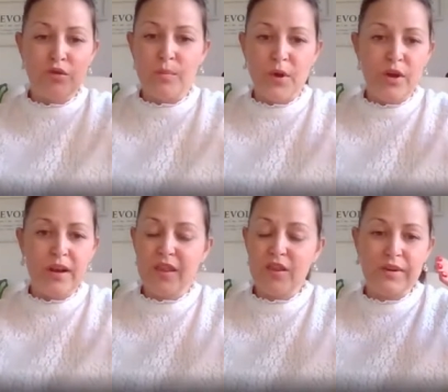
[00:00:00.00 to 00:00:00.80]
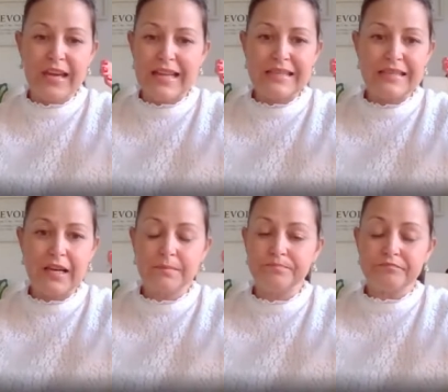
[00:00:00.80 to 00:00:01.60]
through burnout, through
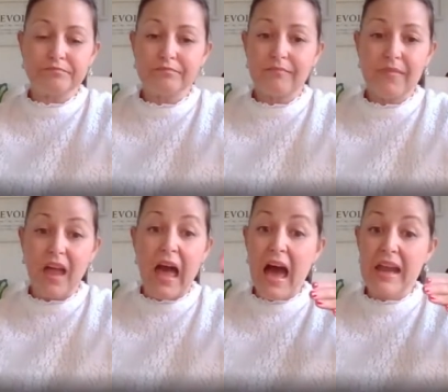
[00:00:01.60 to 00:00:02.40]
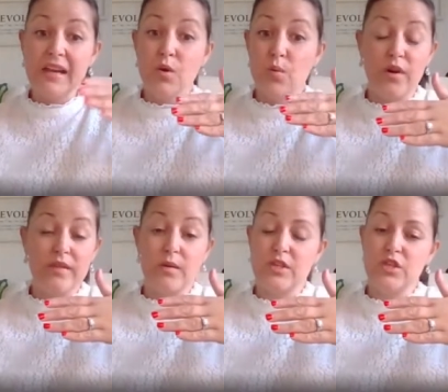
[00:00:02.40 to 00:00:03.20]
cancer, and in the
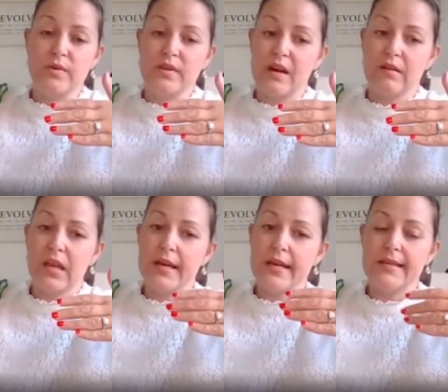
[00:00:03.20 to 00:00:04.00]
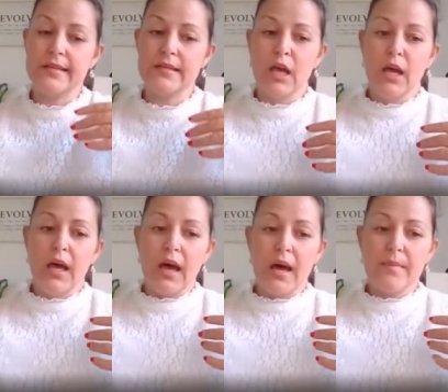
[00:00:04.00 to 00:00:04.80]
work that we do with our clients.
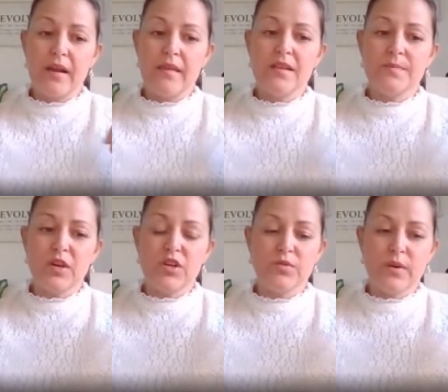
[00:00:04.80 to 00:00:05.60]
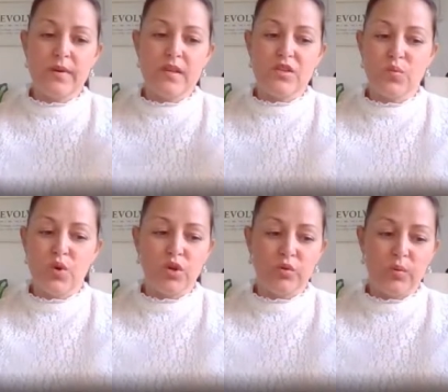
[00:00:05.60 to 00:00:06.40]
Um, and I think it's because we're in this
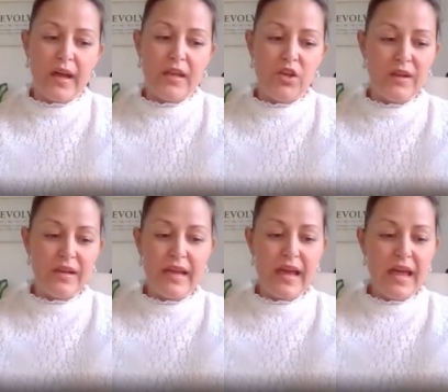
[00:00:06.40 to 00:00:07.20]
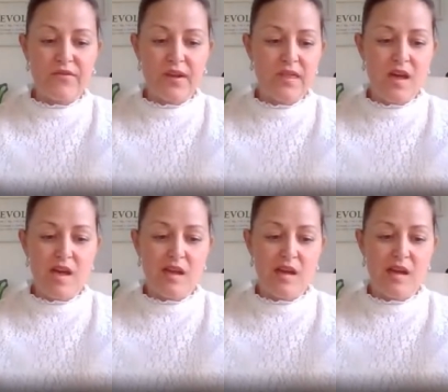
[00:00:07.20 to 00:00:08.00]
world where you can get
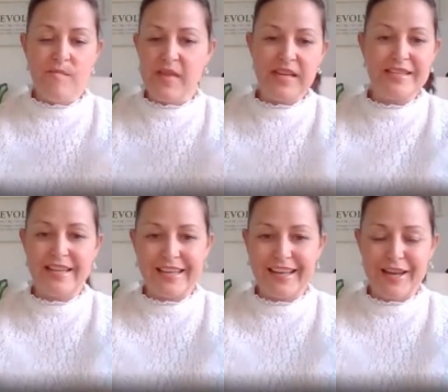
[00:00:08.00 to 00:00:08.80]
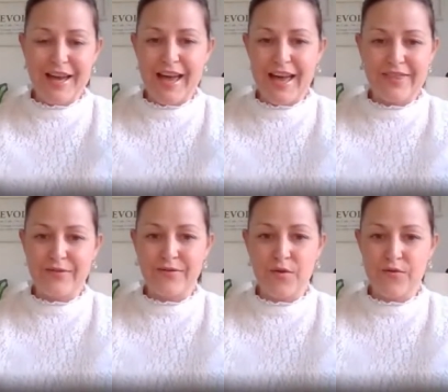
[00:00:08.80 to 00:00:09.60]
everything immediately at, at
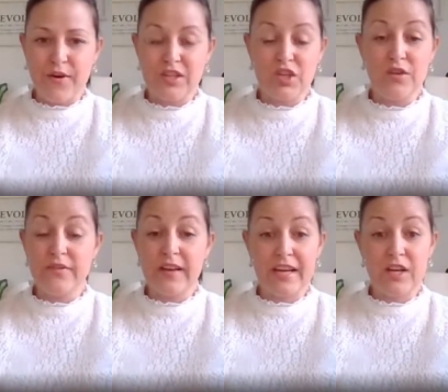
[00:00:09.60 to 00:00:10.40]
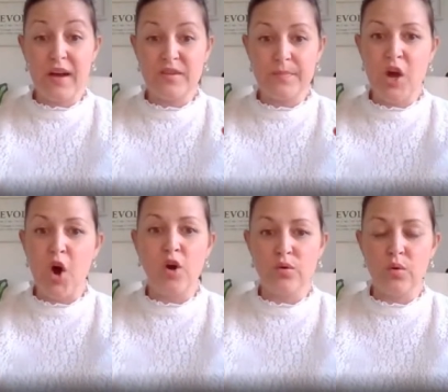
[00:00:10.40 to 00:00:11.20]
the forefront. So you feel like you have to be
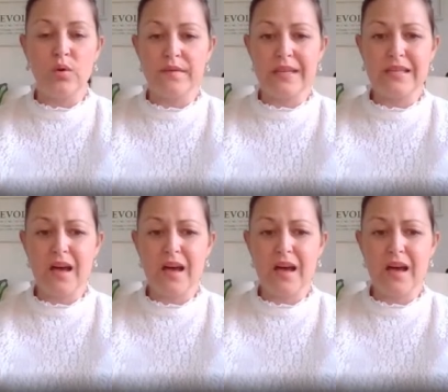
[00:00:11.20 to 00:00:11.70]
on all of the